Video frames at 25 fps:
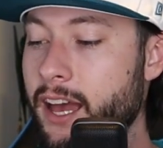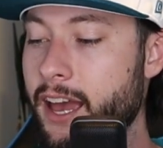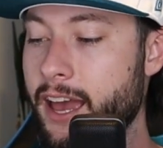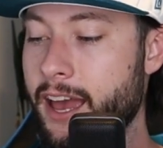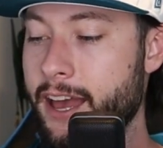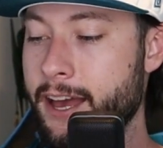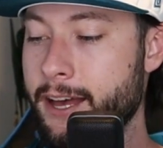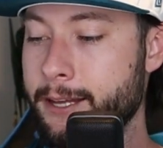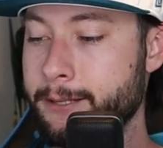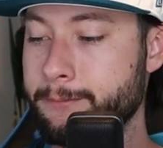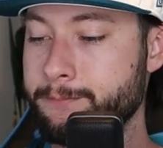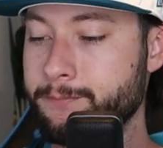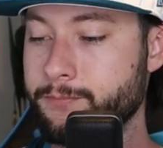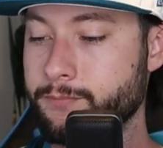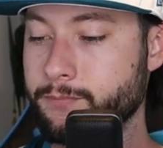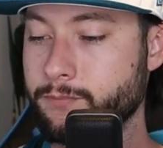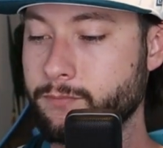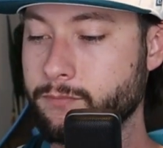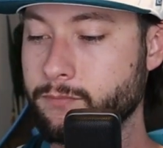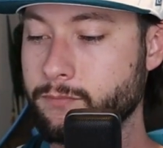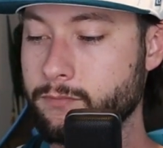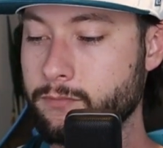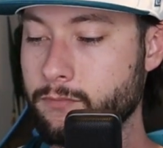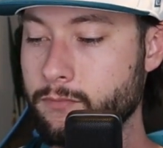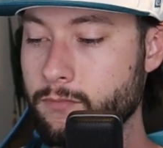And,
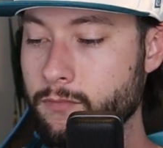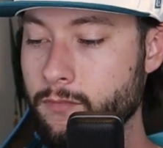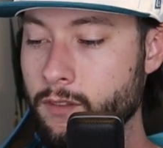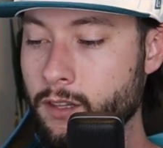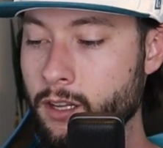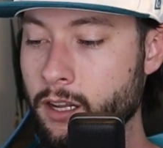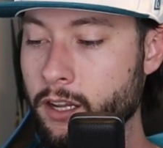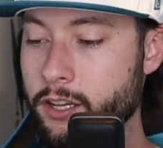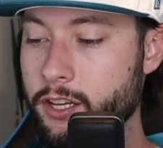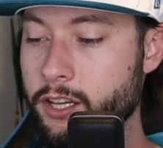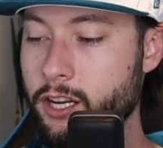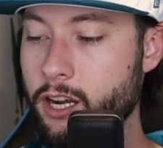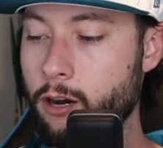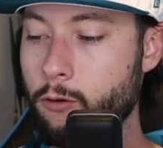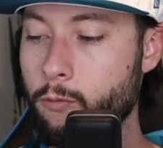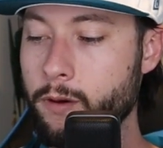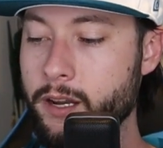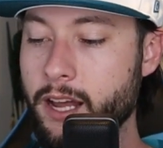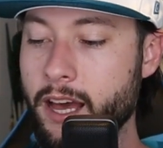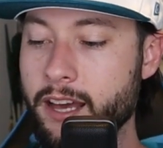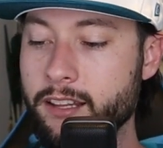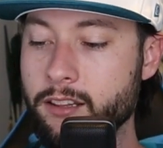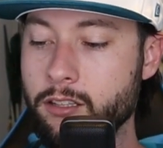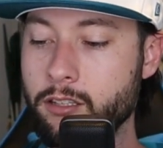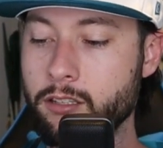you know,
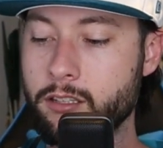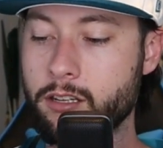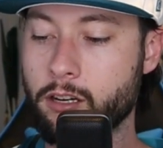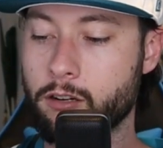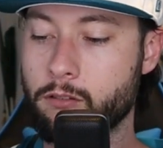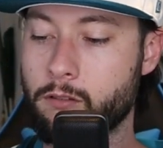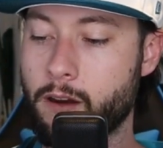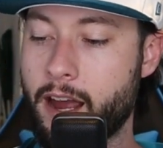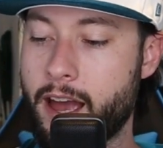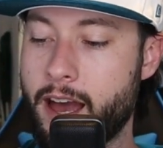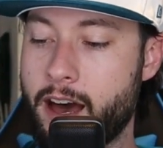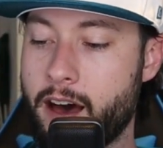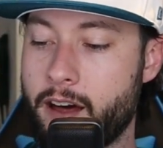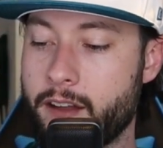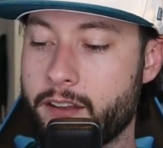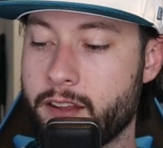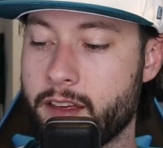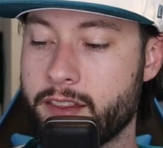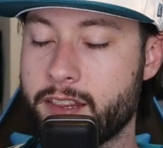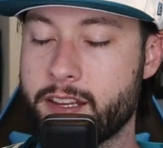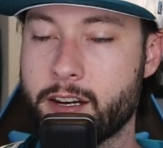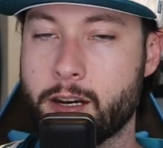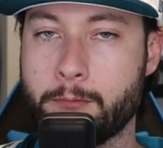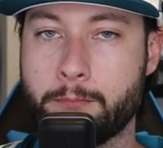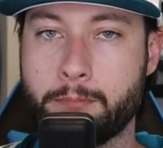when I look around,
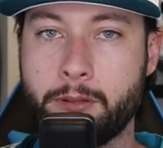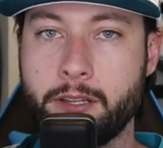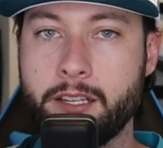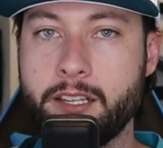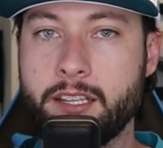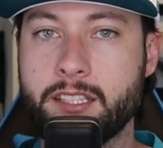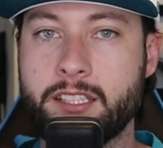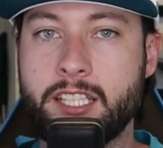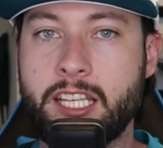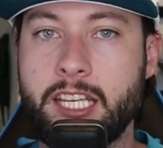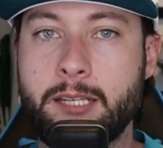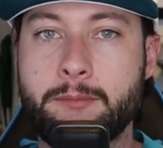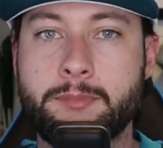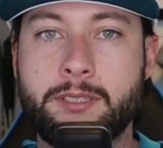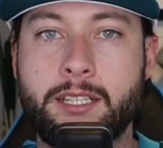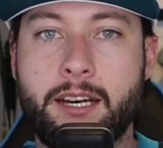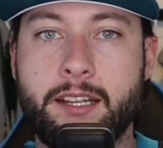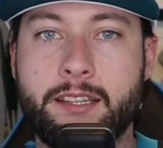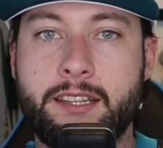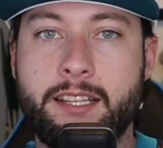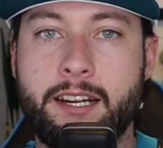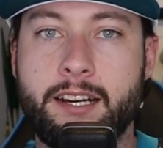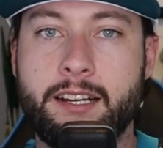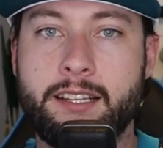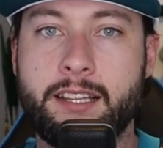there are plenty of teams
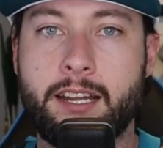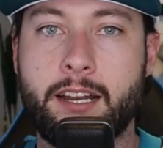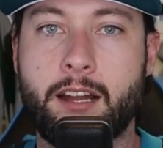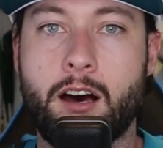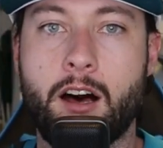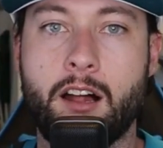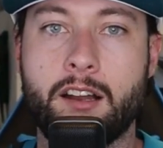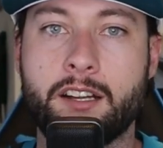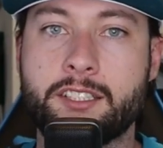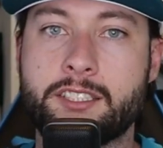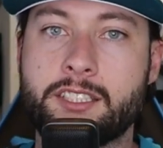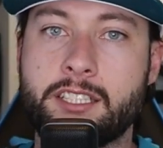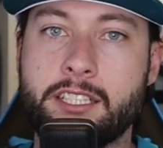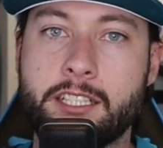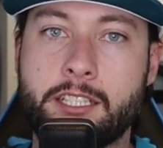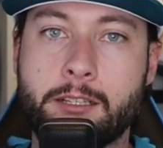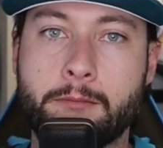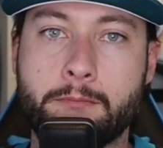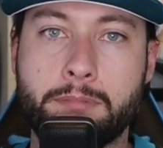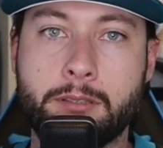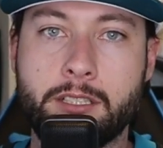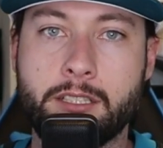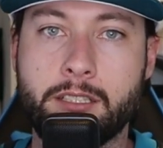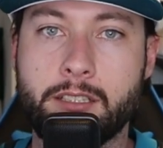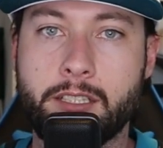out there that honestly
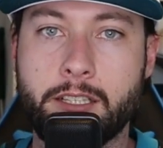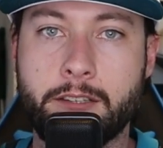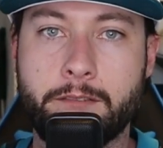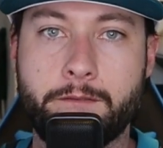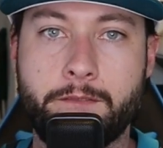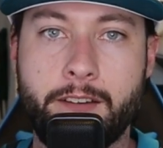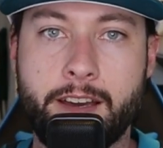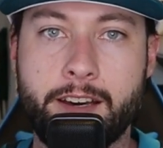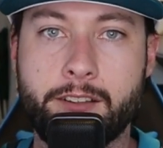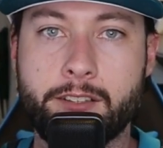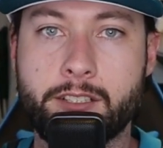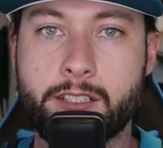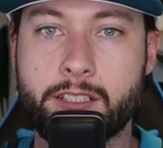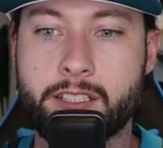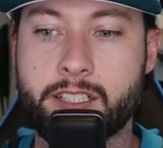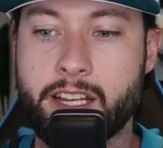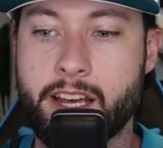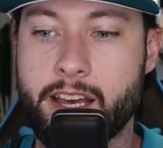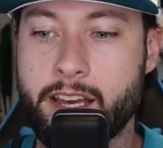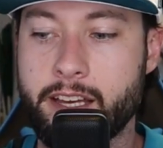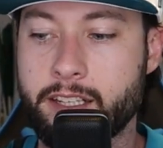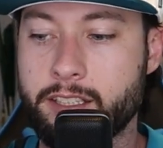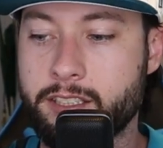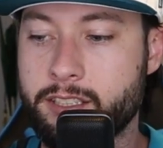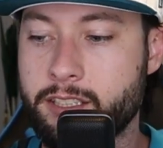completely failed their
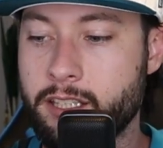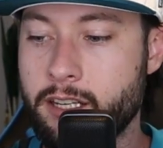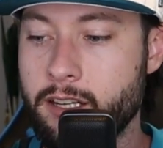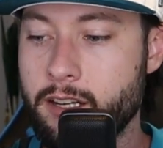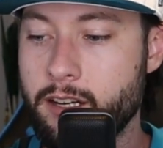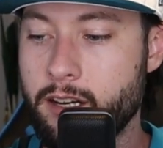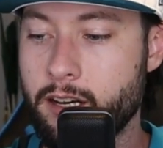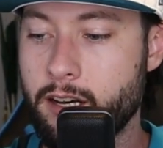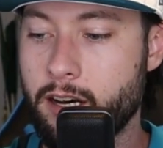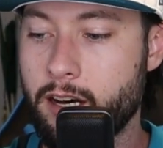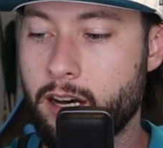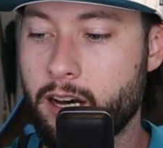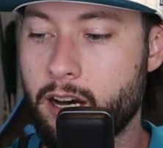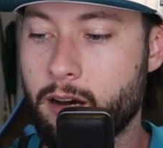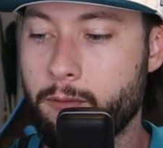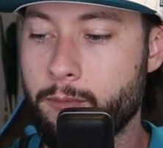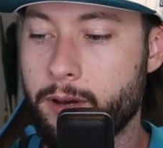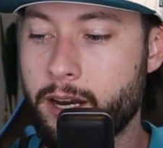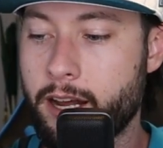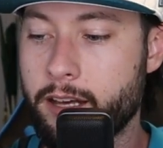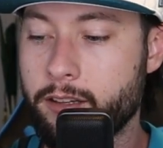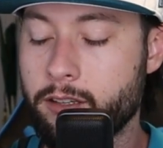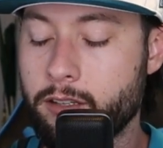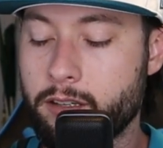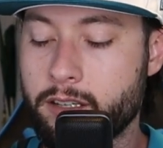tanks. Um,
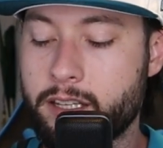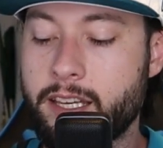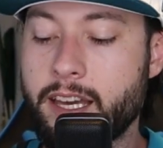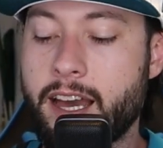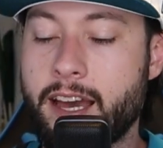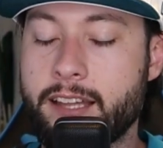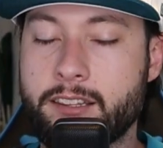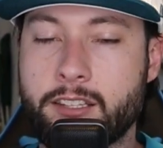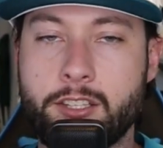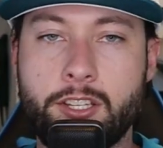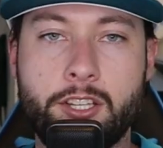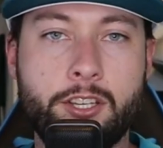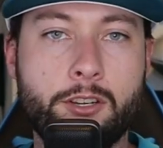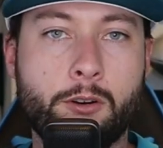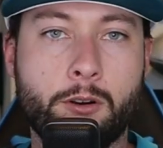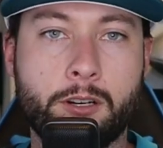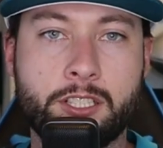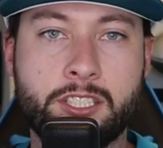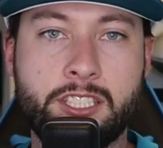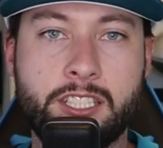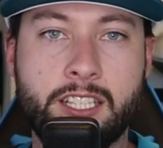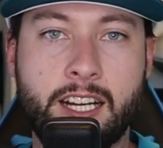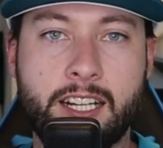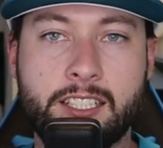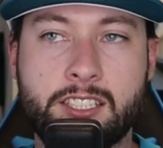when I look at the New
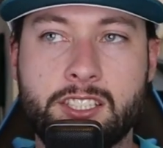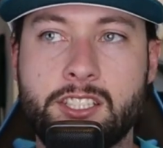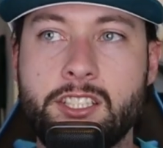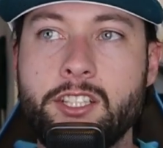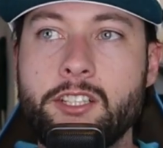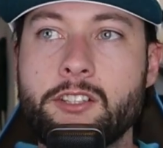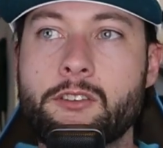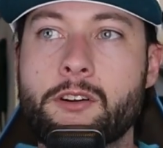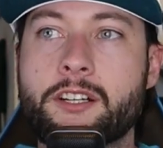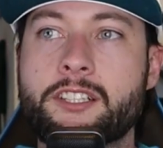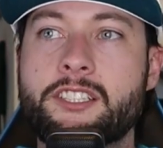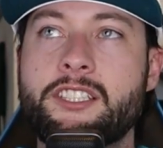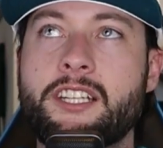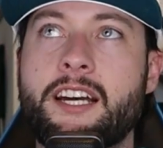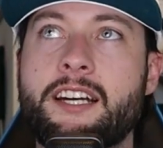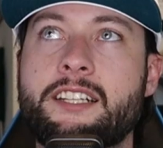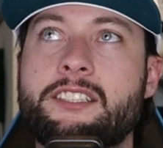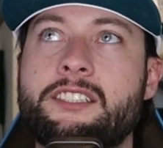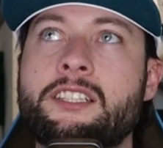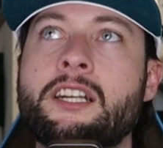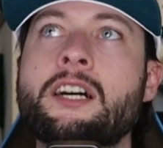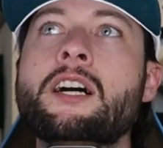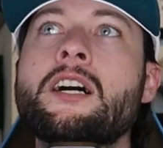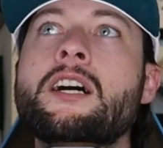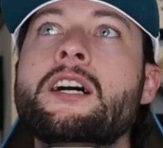York Jets, New York
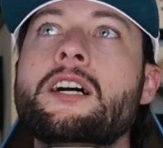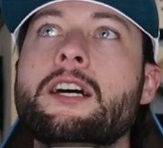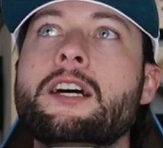Jets